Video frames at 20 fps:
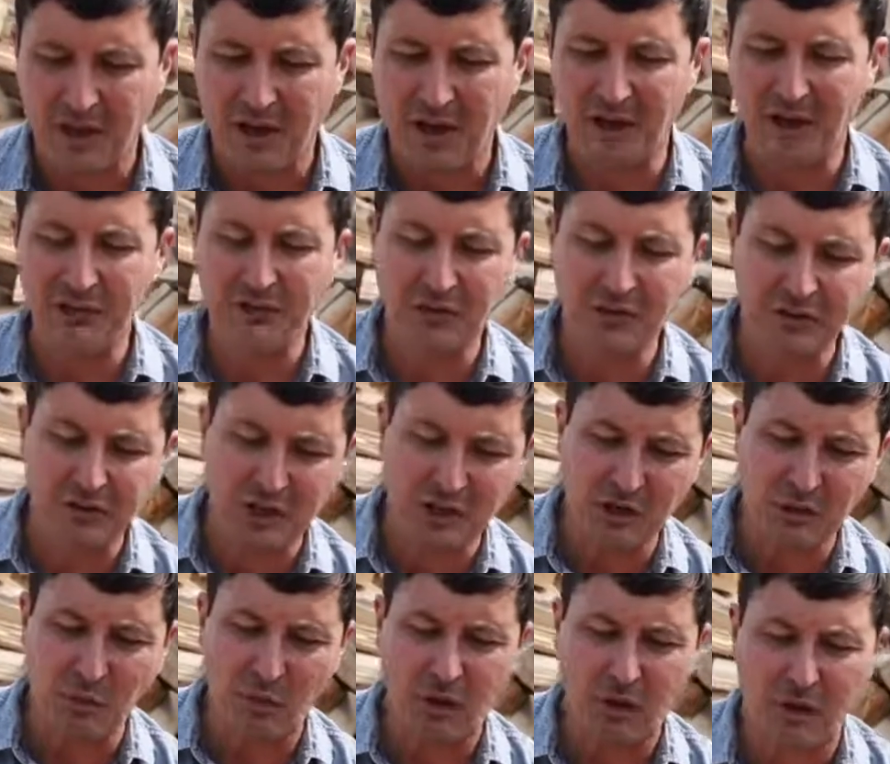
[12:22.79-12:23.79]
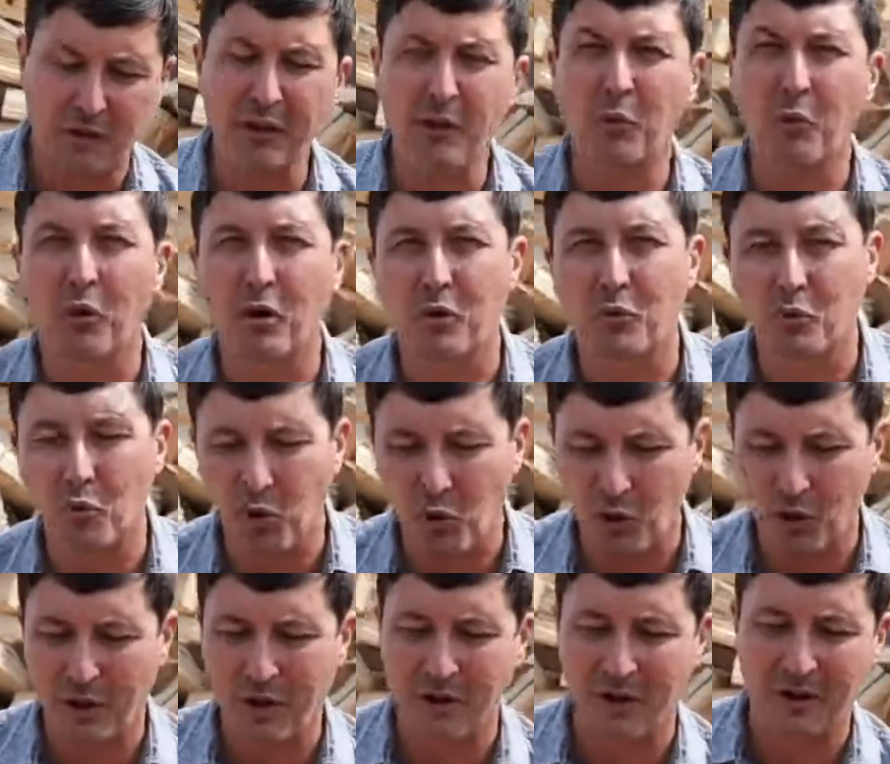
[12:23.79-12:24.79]
Let's continue on. I think we're on a
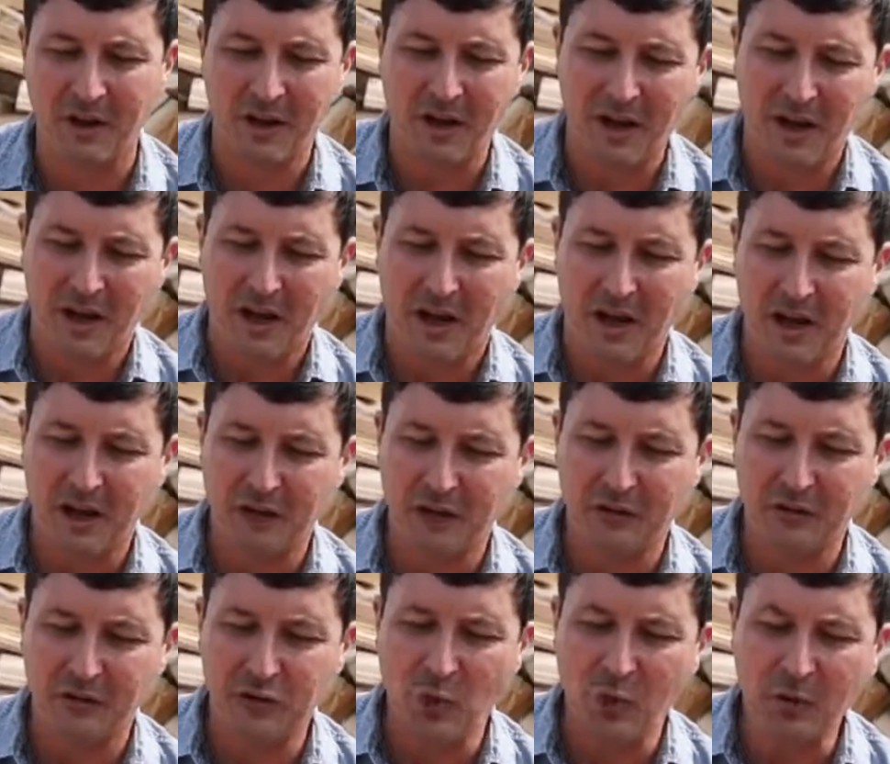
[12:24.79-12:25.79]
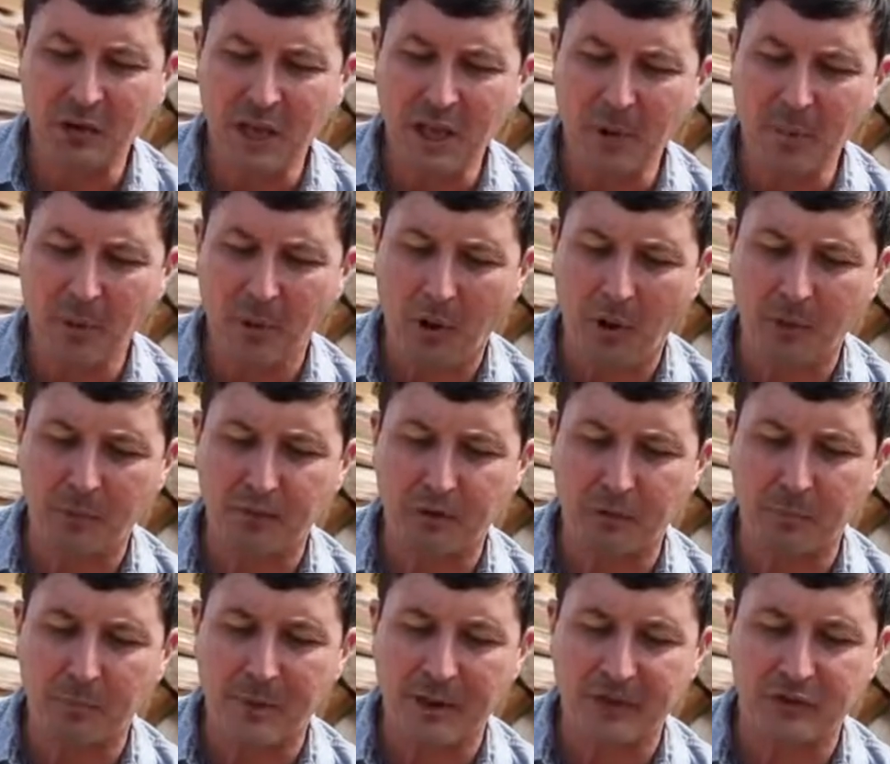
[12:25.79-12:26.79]
roll here. Don't keep all of
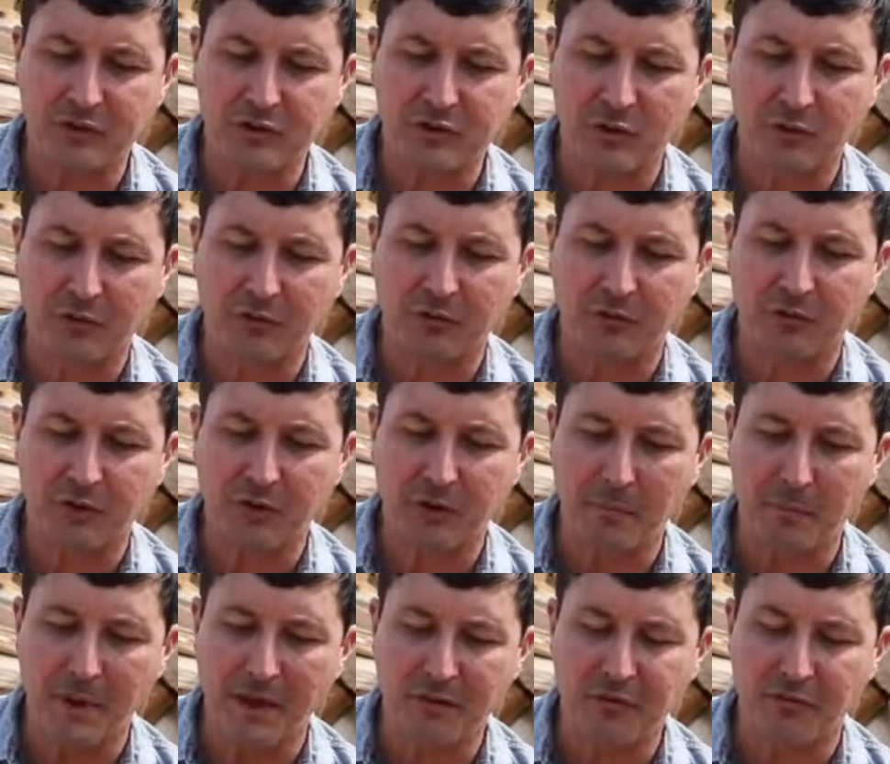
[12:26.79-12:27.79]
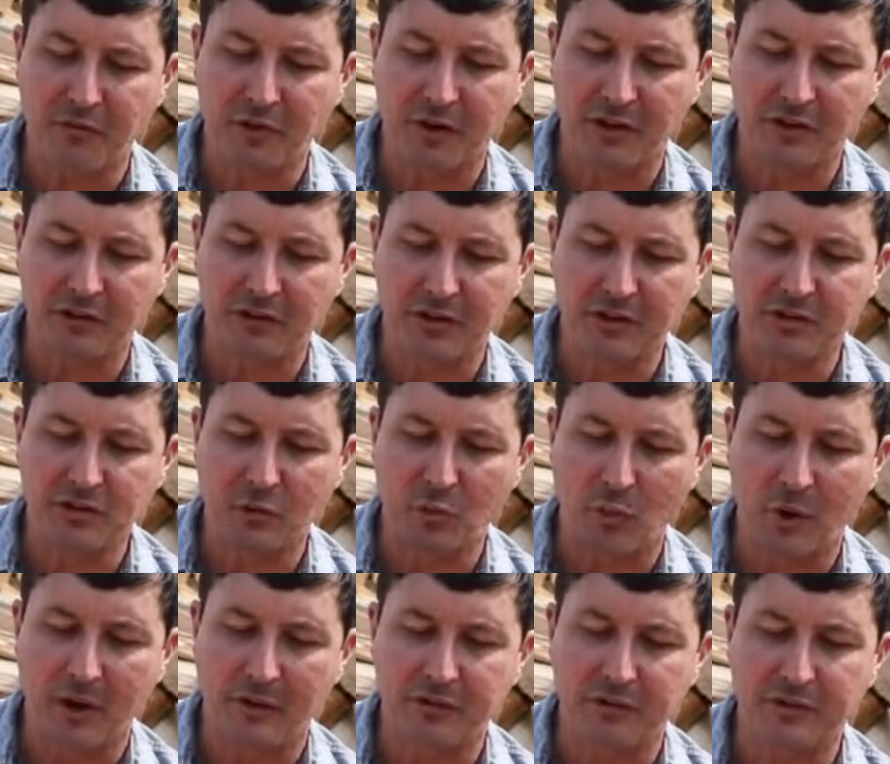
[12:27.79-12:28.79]
your best jokes for your men friends. Let your
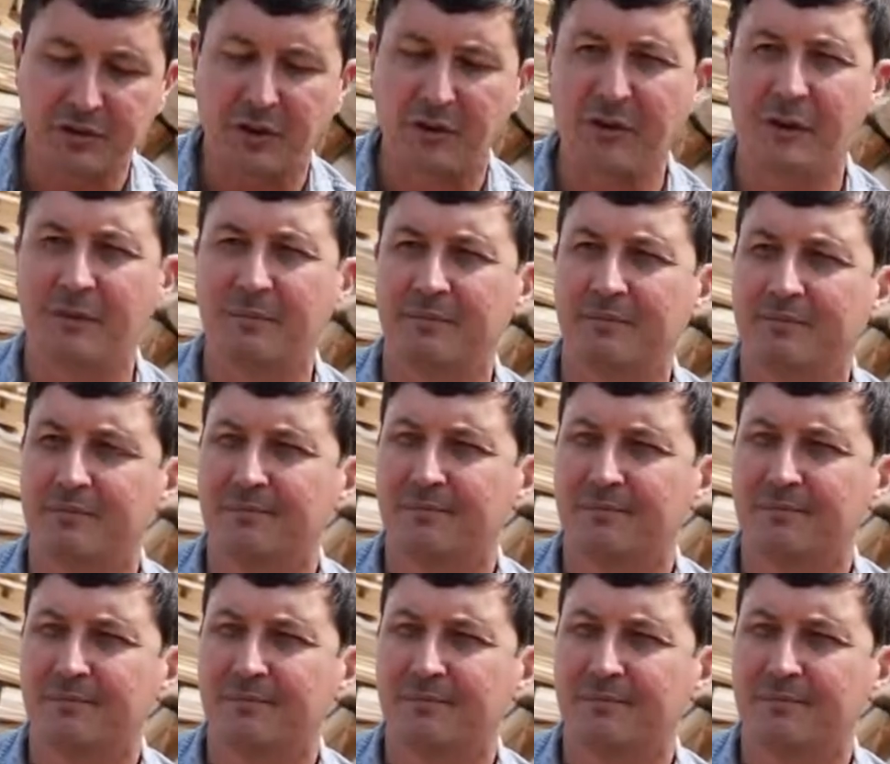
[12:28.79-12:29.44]
wife share them.